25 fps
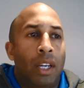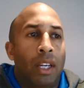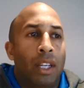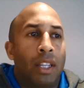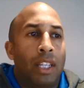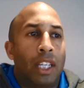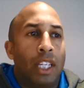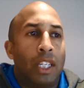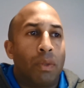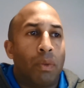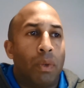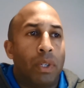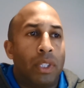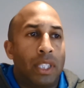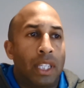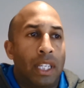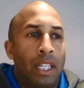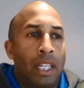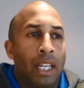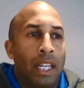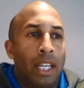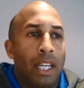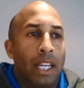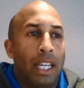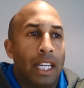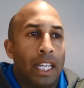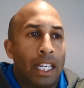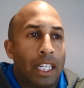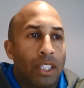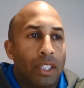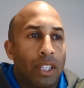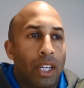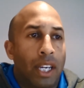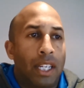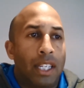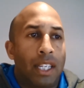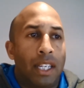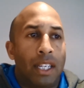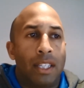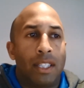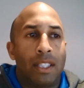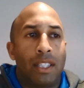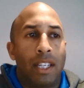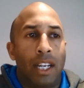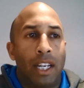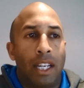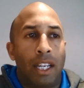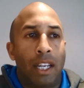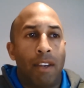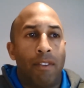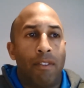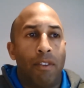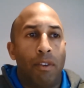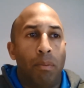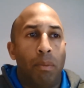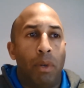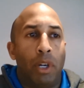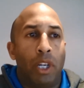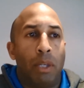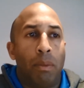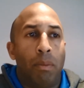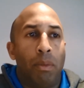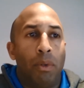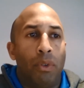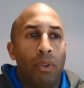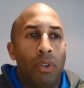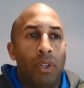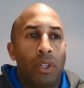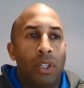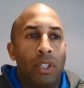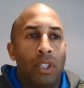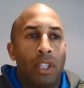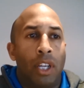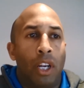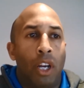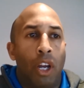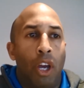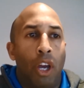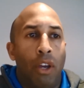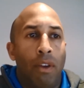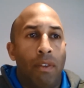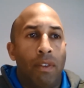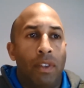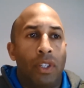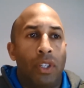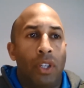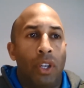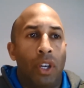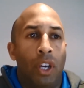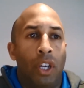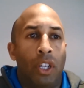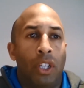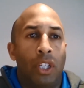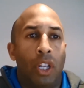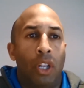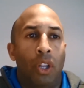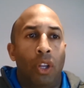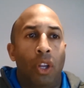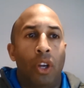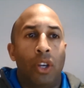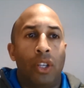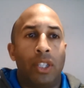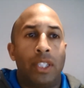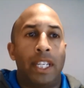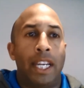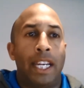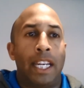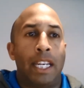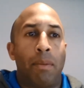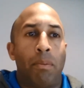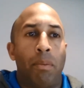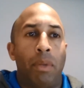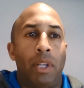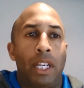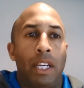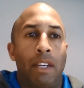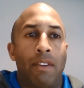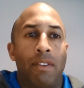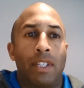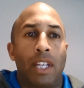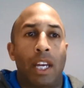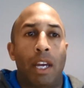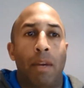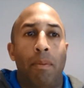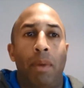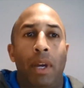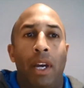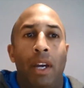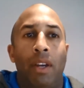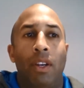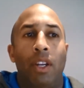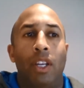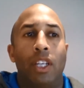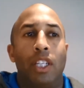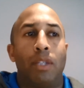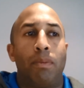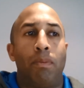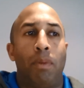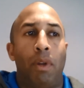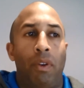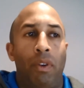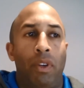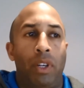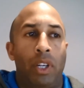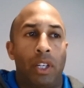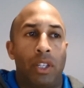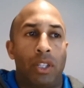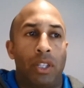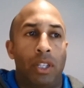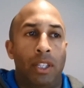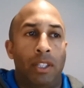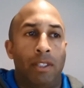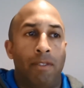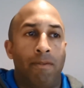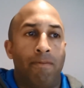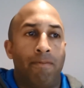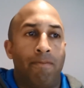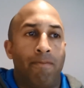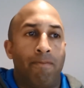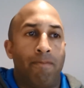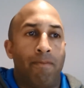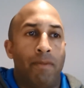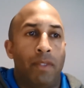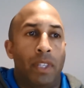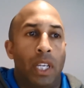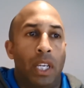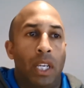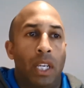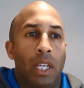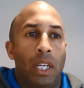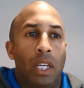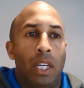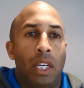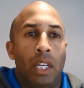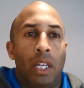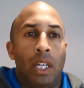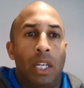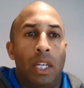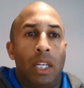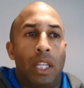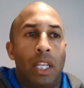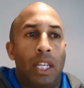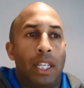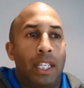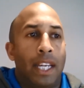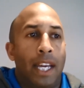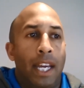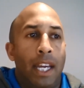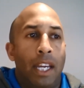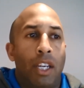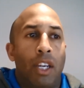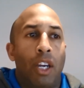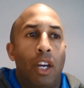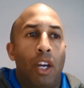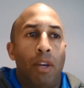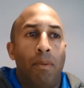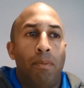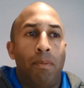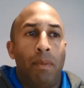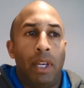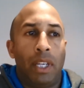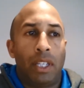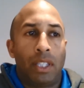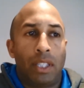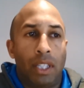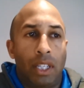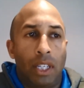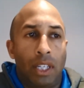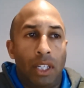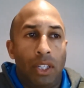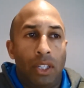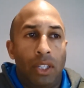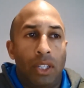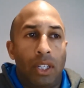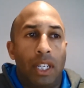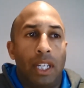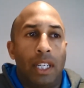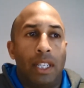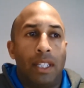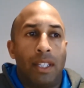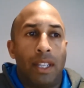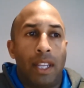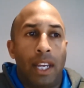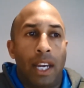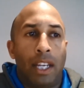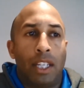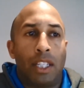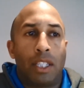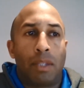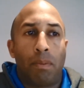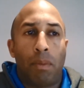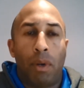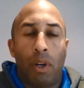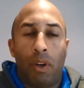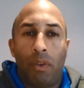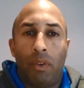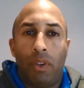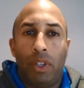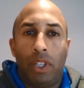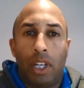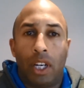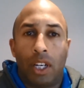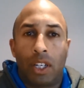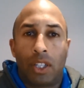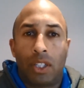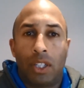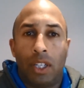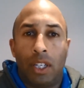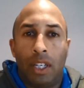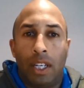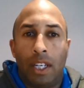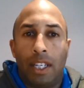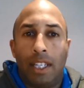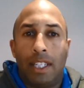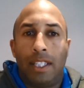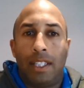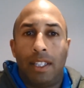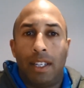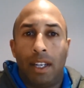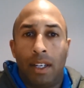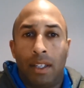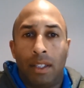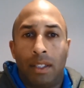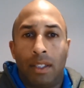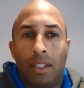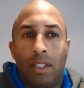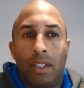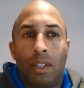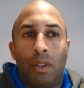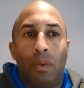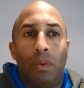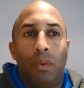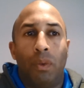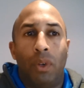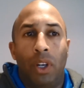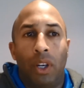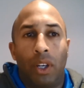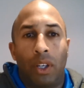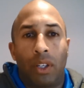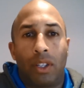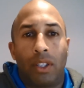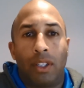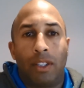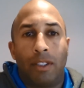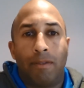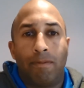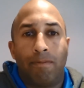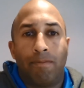This was an exciting study for bodybuilders that overturned long-standing beliefs about spot reduction. The take-home message is that spot reduction does work.